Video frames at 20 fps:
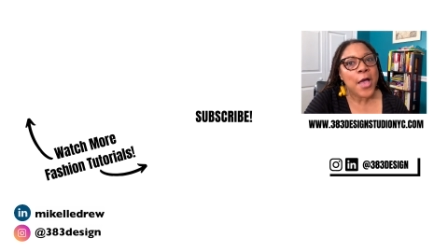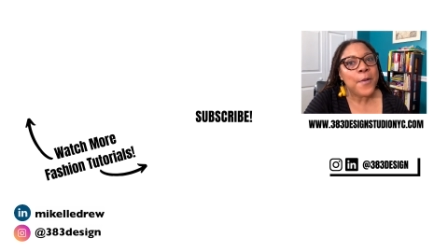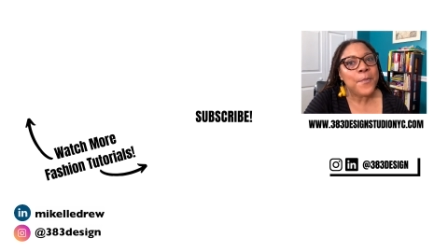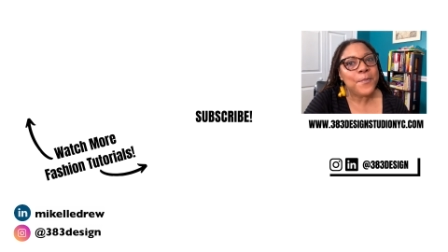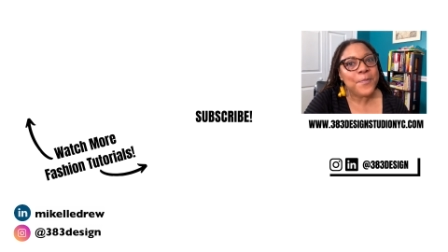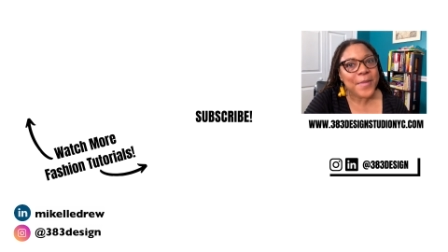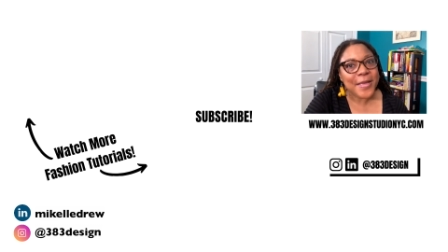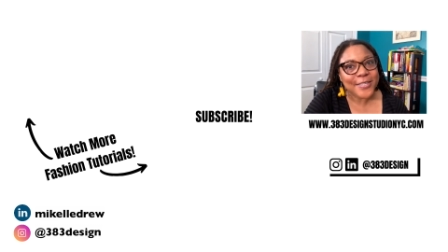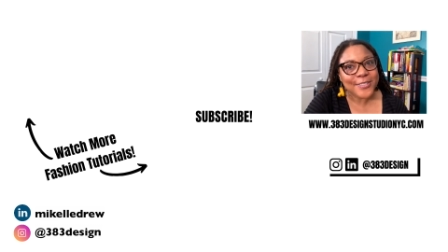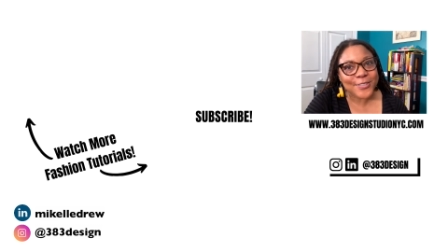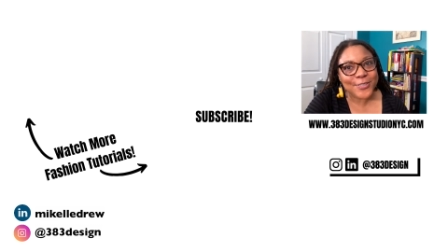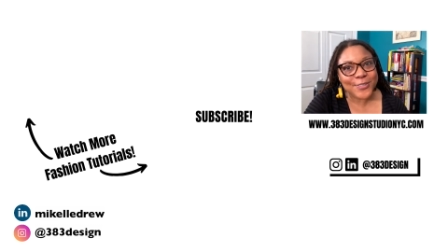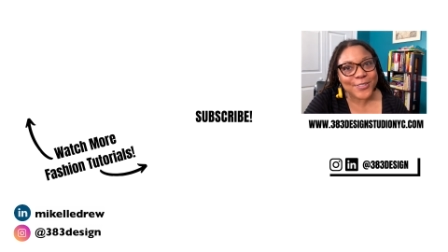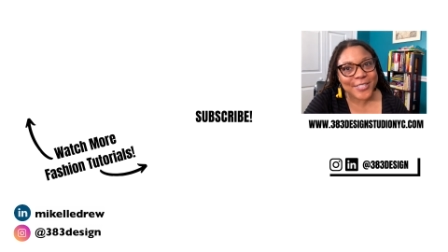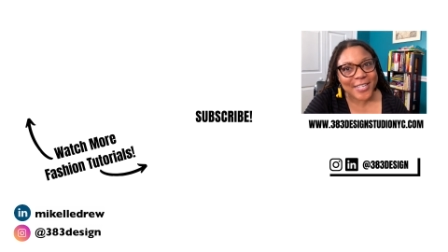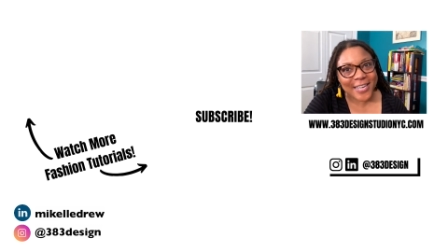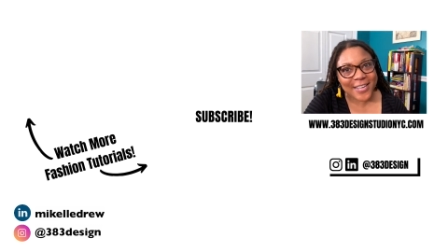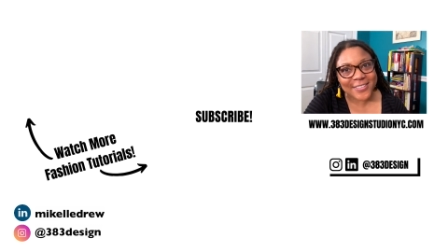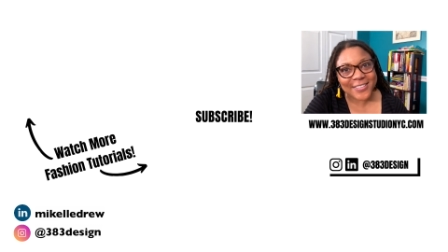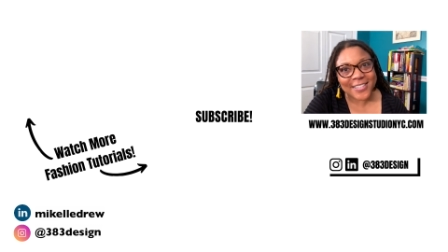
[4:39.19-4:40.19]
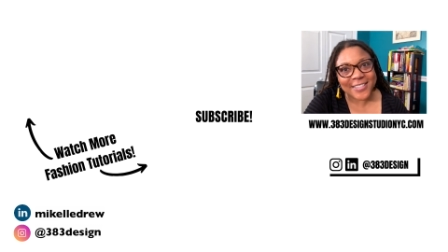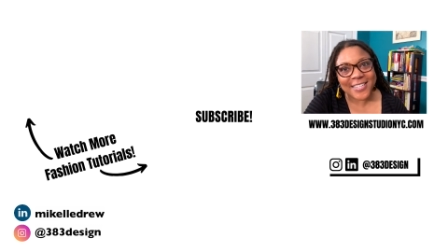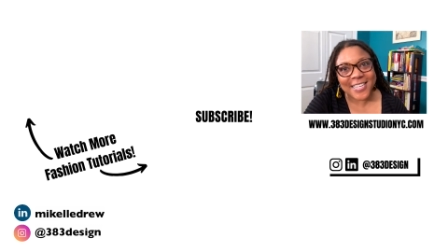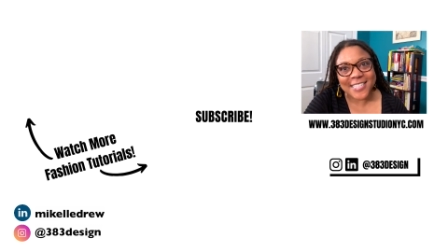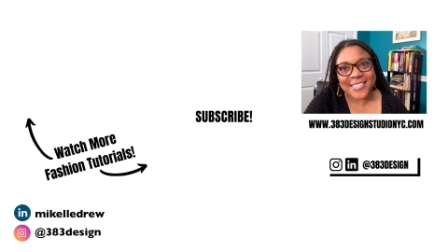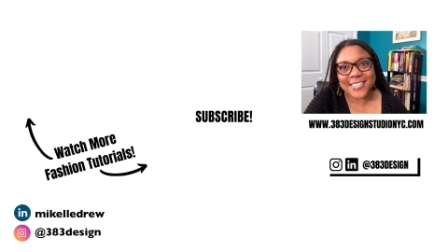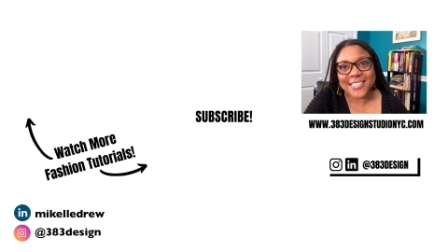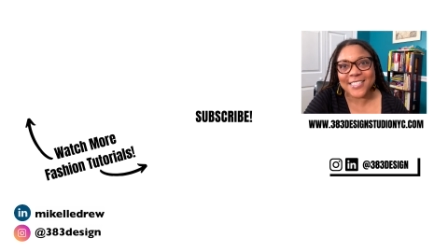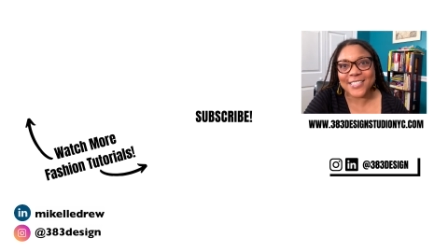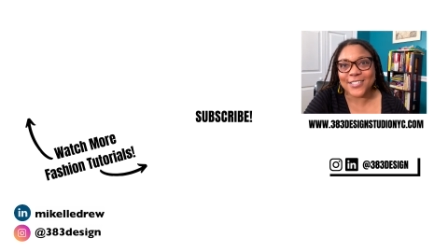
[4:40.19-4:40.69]
make sure you check out the
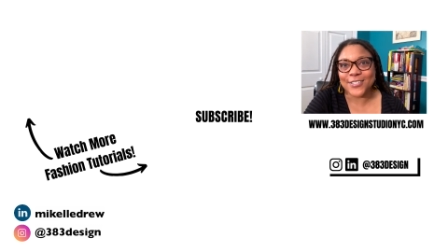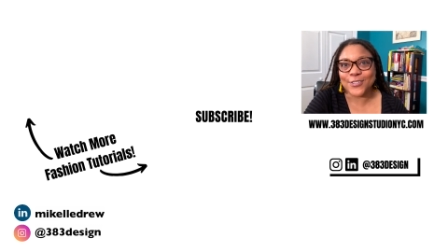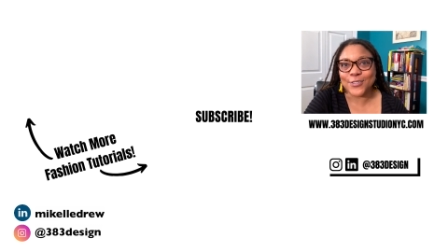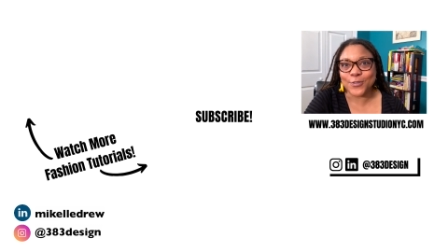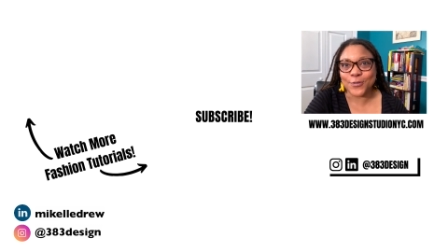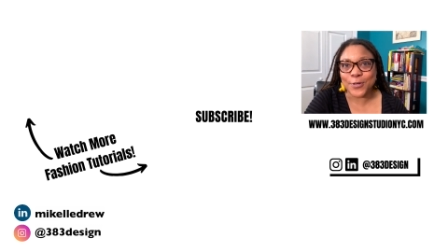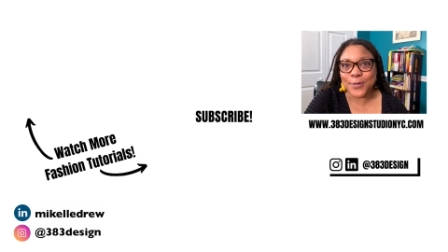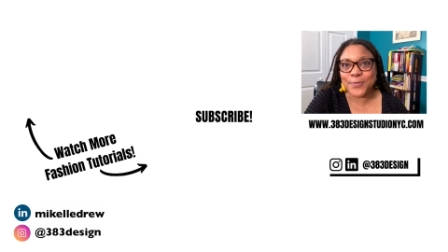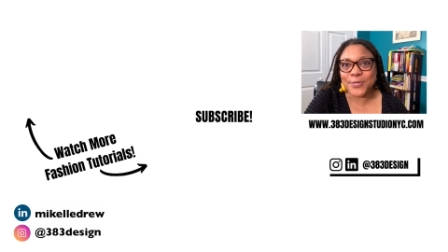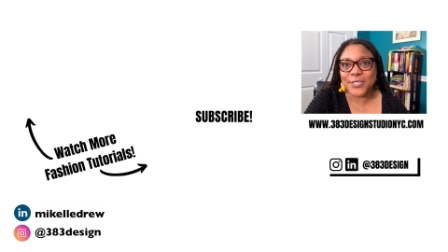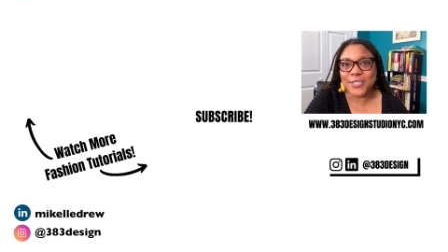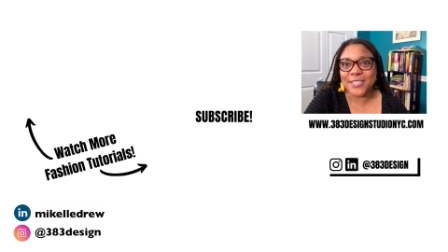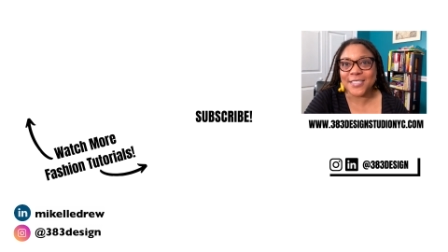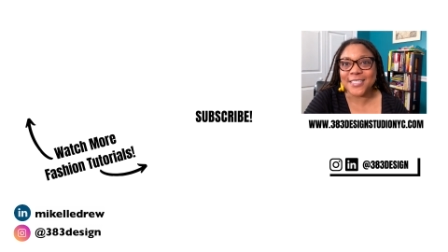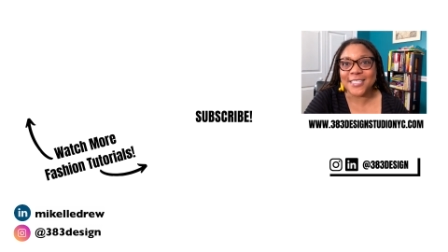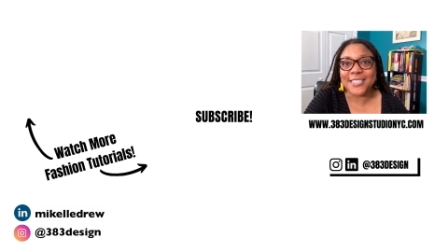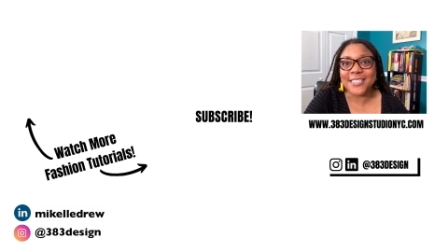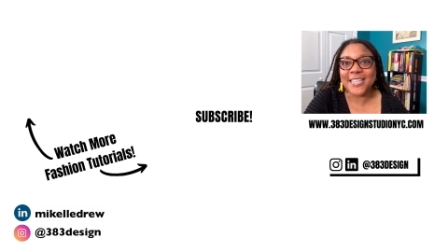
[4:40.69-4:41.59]
links in the description to